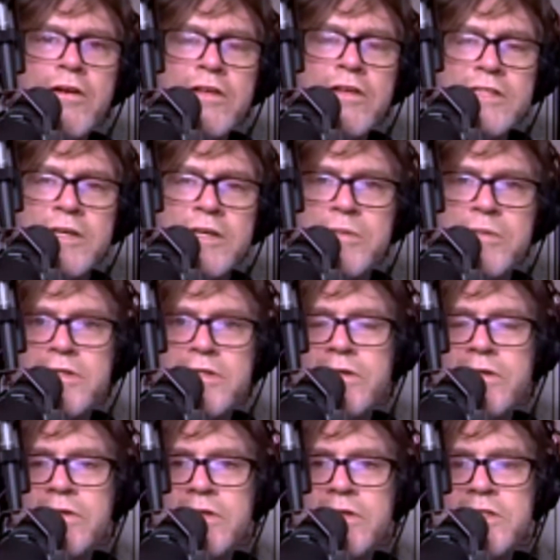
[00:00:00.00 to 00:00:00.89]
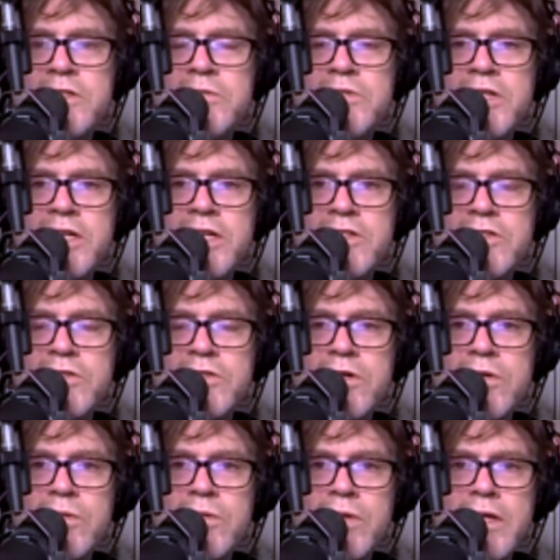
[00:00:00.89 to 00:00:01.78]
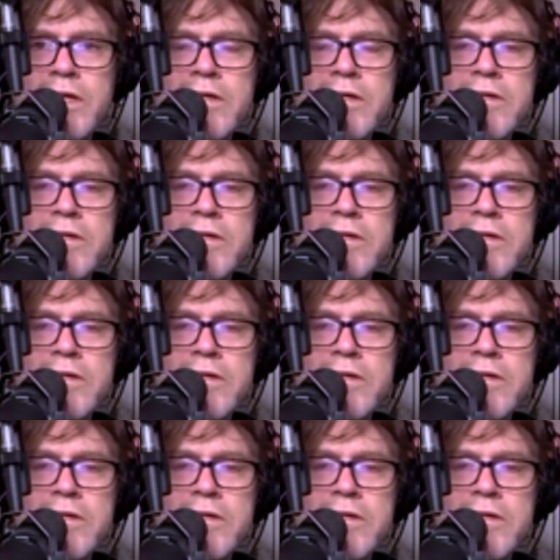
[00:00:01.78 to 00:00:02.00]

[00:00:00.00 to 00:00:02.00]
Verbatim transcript: this episode? It seems like it's growing.